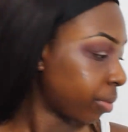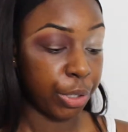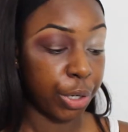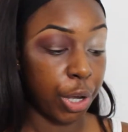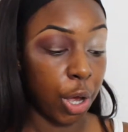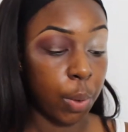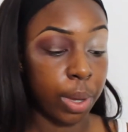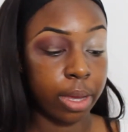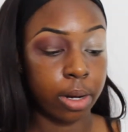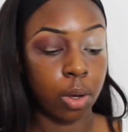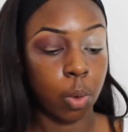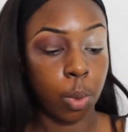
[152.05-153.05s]
going to go
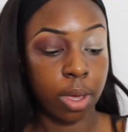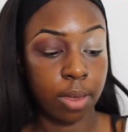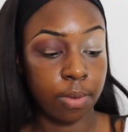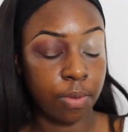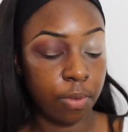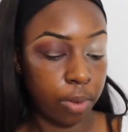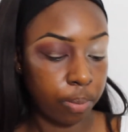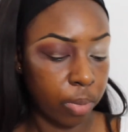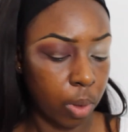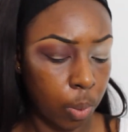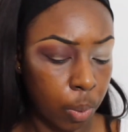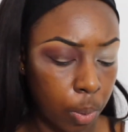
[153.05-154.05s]
in with
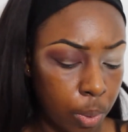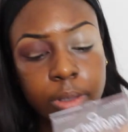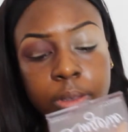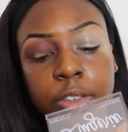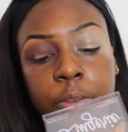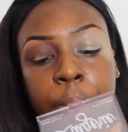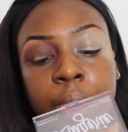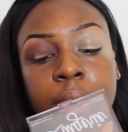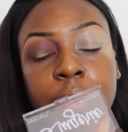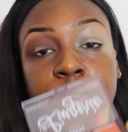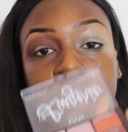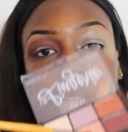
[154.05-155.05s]
this
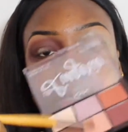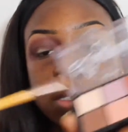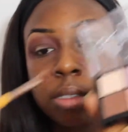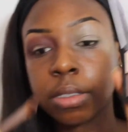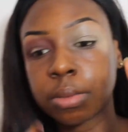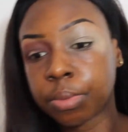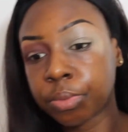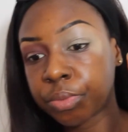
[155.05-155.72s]
pink first.